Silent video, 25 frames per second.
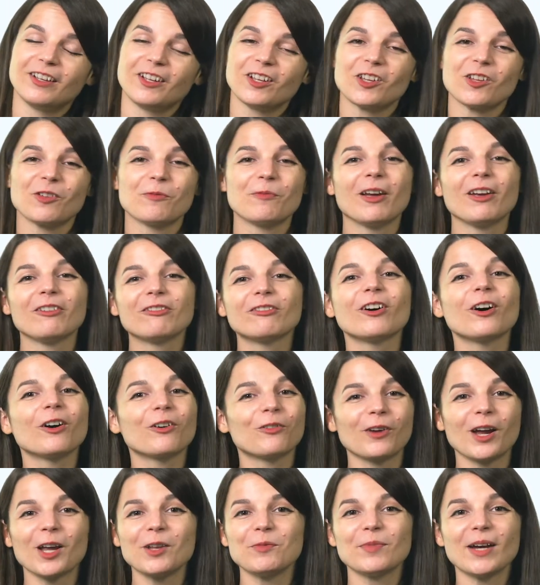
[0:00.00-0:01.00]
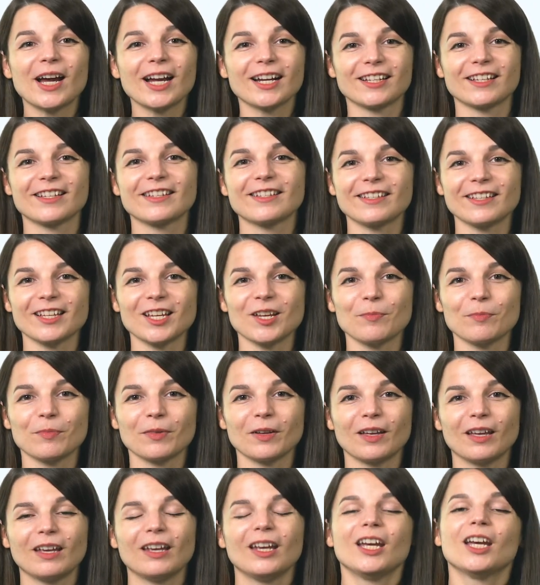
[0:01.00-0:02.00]
You may fall right back to sleep.
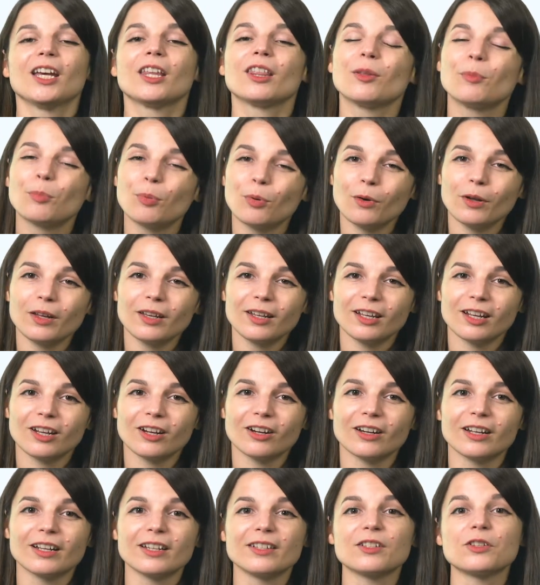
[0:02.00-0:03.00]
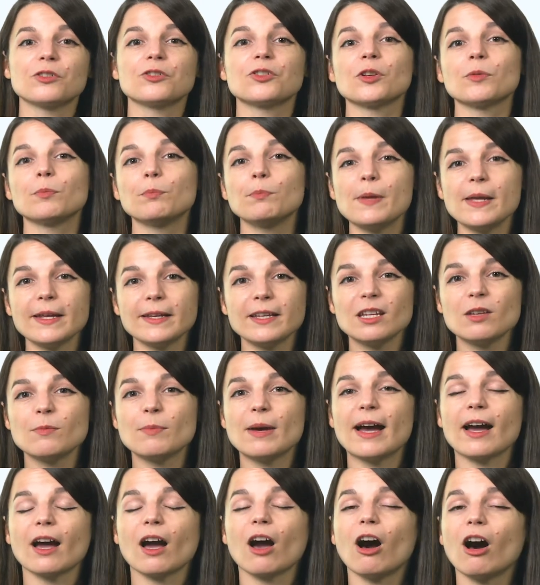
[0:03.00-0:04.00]
The point here is you should
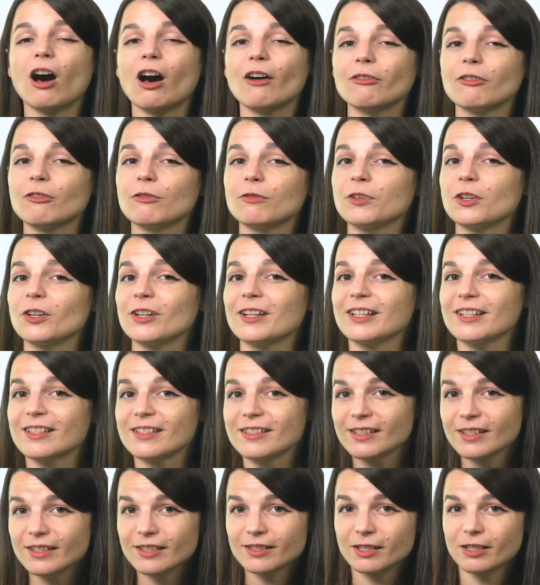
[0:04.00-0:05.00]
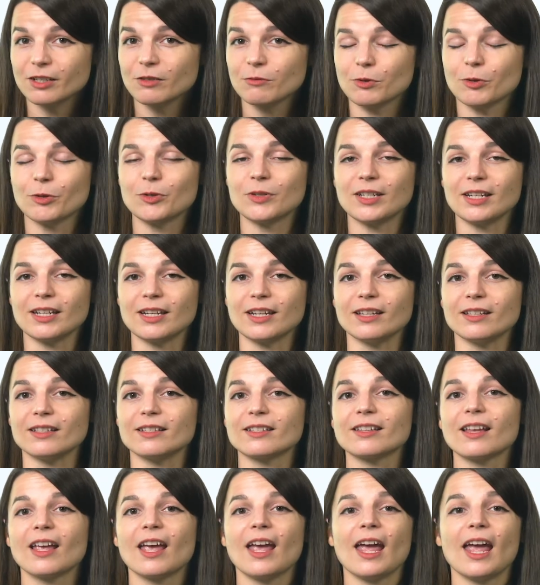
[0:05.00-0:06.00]
piggyback off of your existing routines
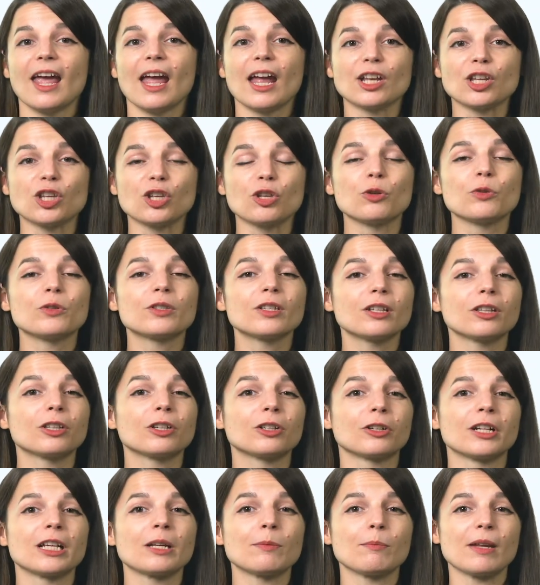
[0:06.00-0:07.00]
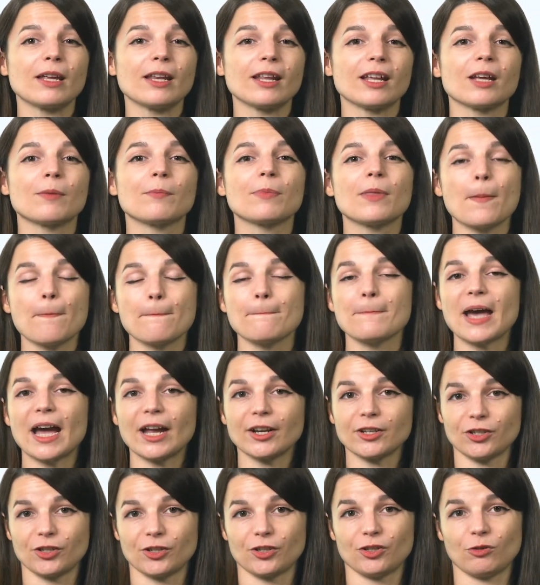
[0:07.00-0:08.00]
and use a learning medium that
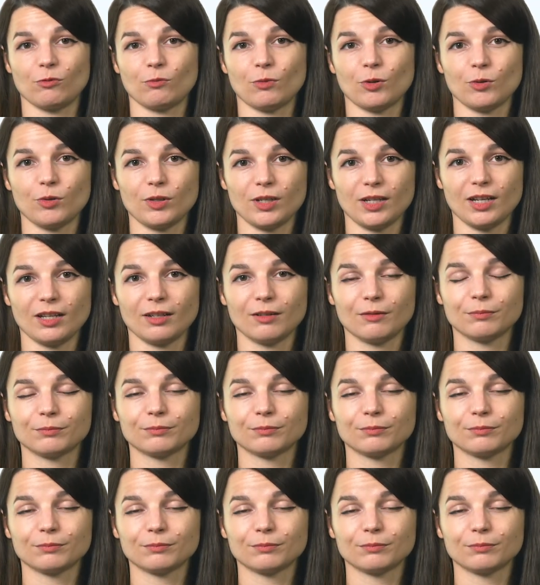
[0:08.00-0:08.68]
matches your routine.